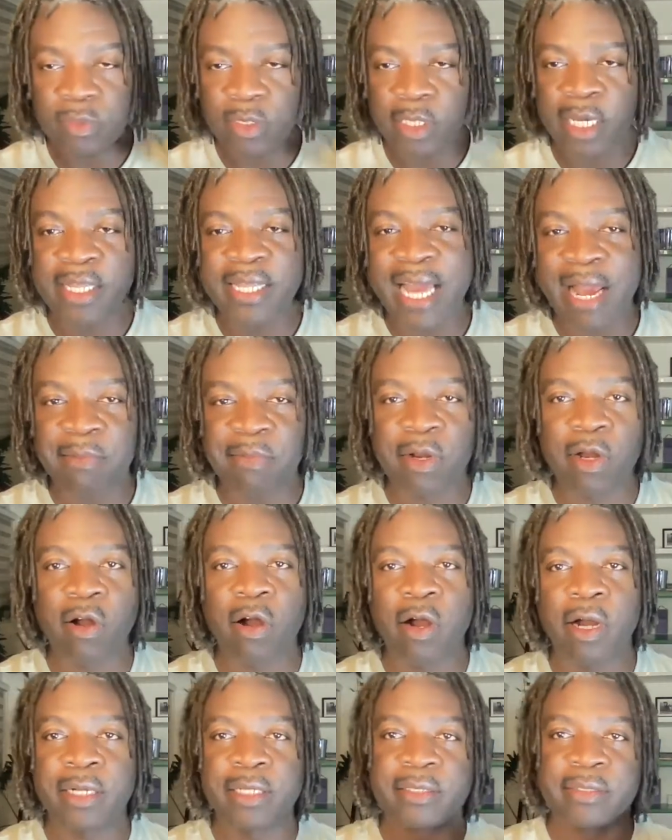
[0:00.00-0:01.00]
in that
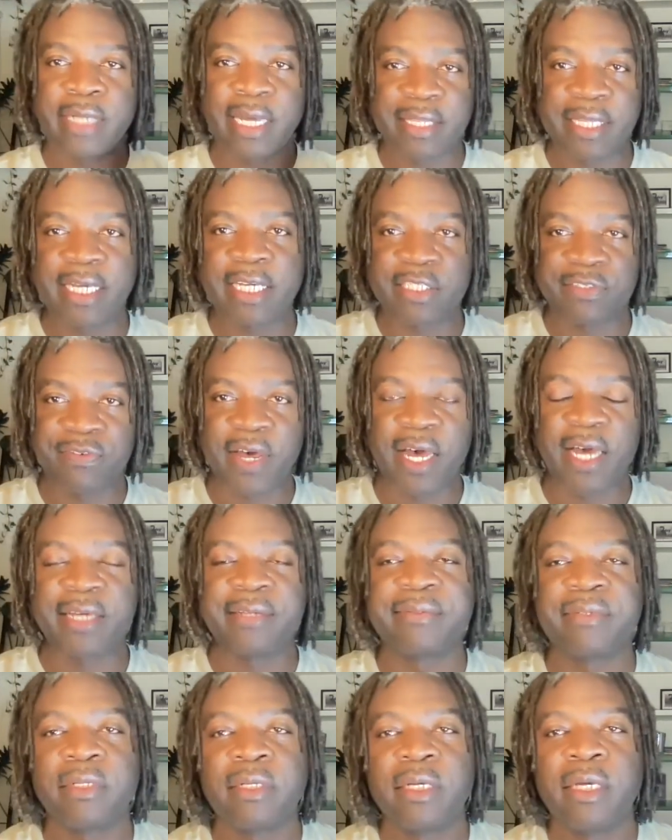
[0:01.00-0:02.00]
regard, I think it's
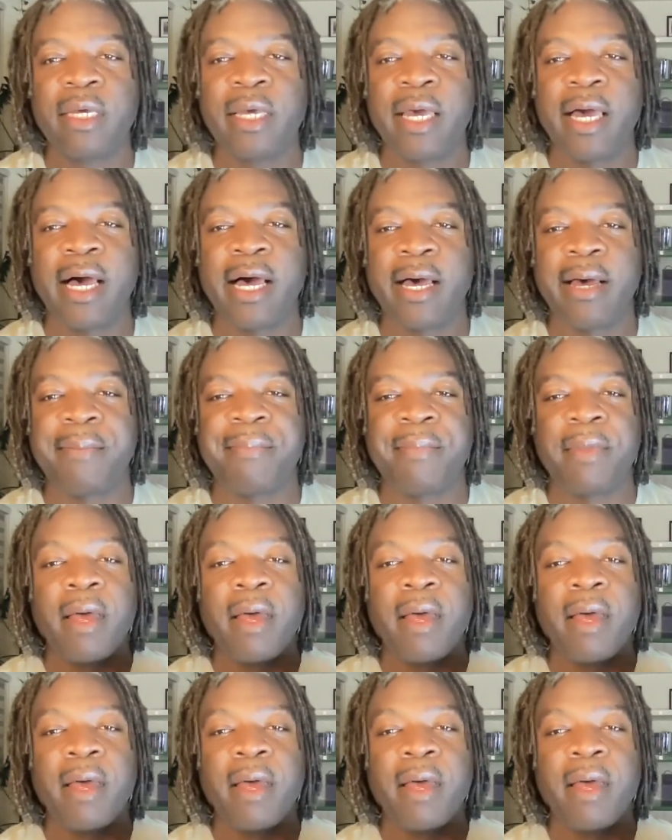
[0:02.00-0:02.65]
fine.